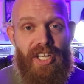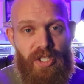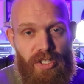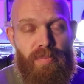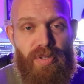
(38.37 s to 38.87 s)

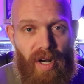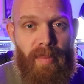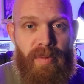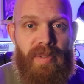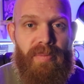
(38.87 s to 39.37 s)
You should
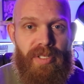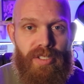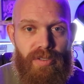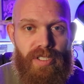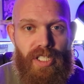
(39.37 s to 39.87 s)
probably be
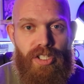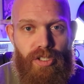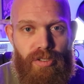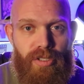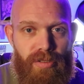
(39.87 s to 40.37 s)
using the
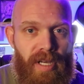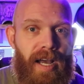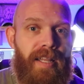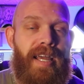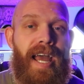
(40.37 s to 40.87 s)

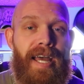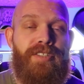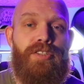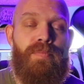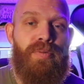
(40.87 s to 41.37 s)
QQ-9
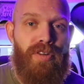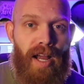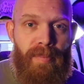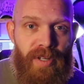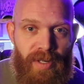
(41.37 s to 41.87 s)
as your
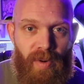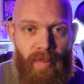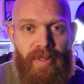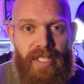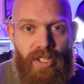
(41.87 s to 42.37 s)
primary
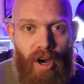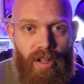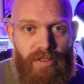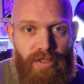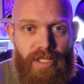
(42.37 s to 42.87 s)
weapon in
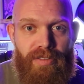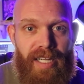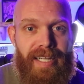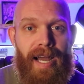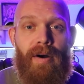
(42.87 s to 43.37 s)
Call of Duty
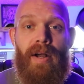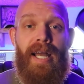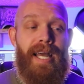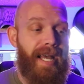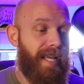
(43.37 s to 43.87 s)
right now,
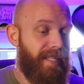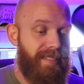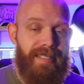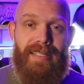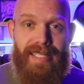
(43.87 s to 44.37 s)

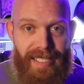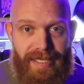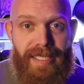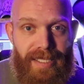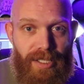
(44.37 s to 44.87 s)
and
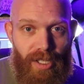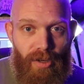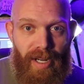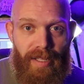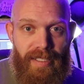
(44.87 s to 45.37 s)
this is the
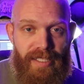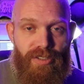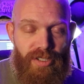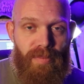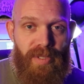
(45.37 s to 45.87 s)
loadout that
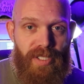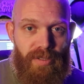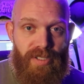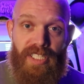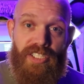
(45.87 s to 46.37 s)
you should be
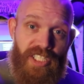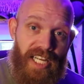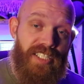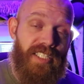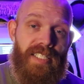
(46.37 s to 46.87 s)
using.
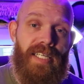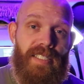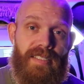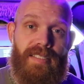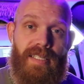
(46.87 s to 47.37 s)
Change it to
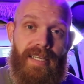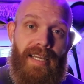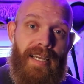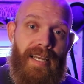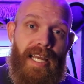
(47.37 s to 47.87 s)
this.
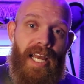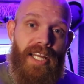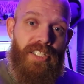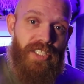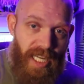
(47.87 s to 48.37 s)

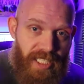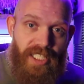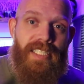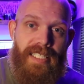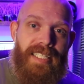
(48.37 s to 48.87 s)
Change
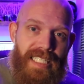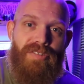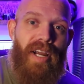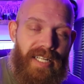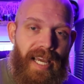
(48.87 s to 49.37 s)
it to
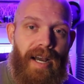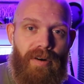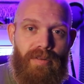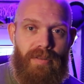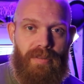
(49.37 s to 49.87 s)
this right now.